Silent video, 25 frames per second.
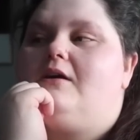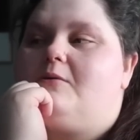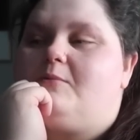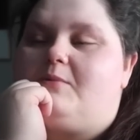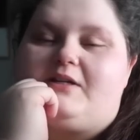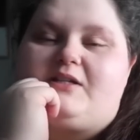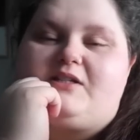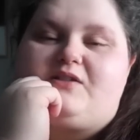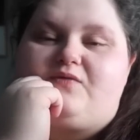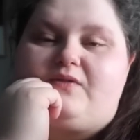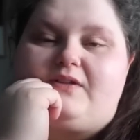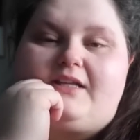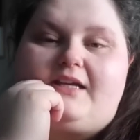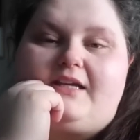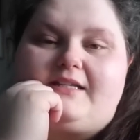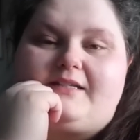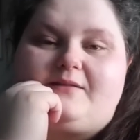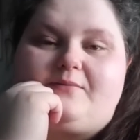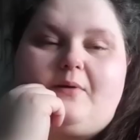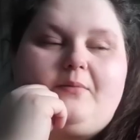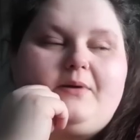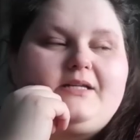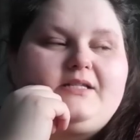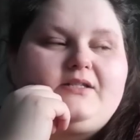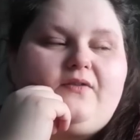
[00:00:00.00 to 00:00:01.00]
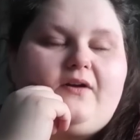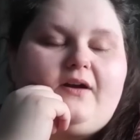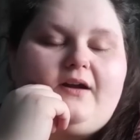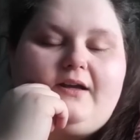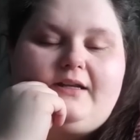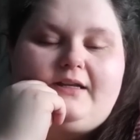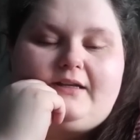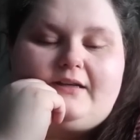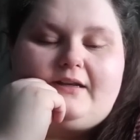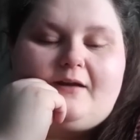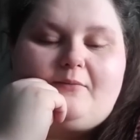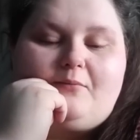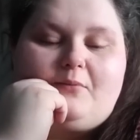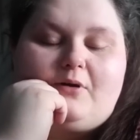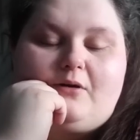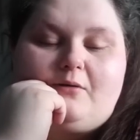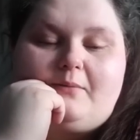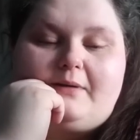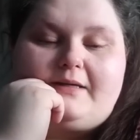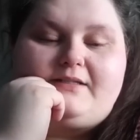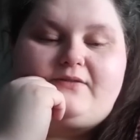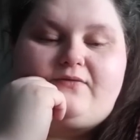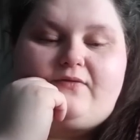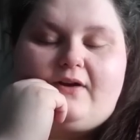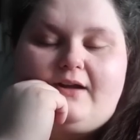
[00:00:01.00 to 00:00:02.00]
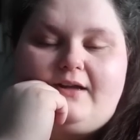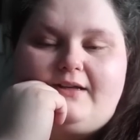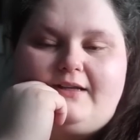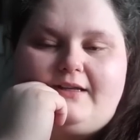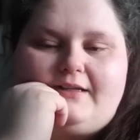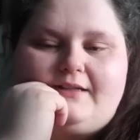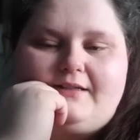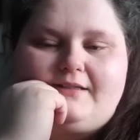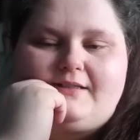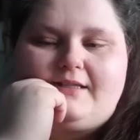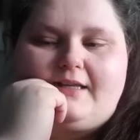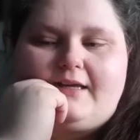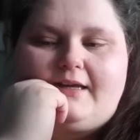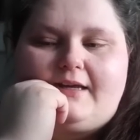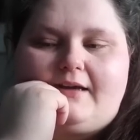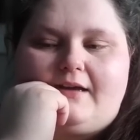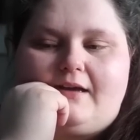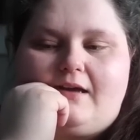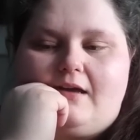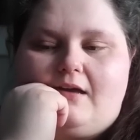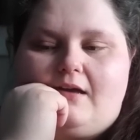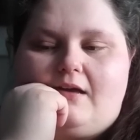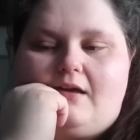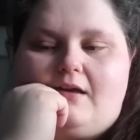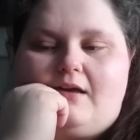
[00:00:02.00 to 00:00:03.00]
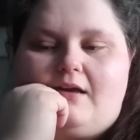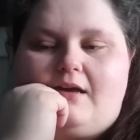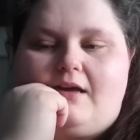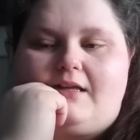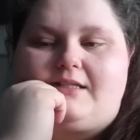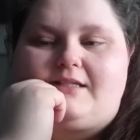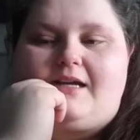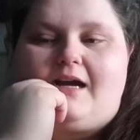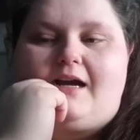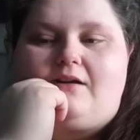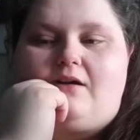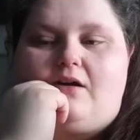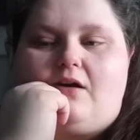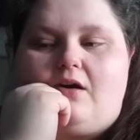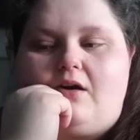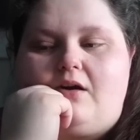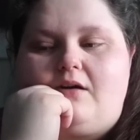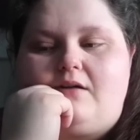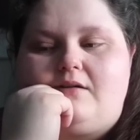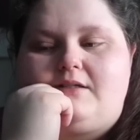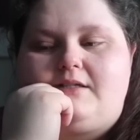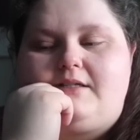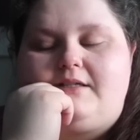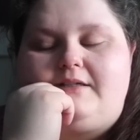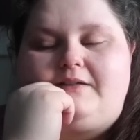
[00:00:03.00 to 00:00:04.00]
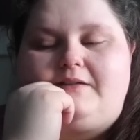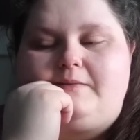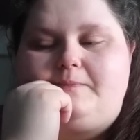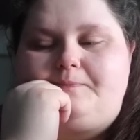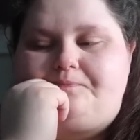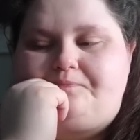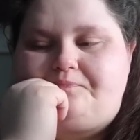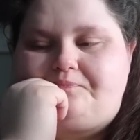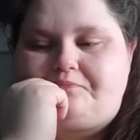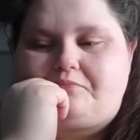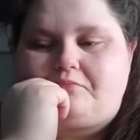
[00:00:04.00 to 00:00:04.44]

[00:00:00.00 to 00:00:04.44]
because Feline is my best friend, and I'm her best friend, and it's like You're it's kind of hard to.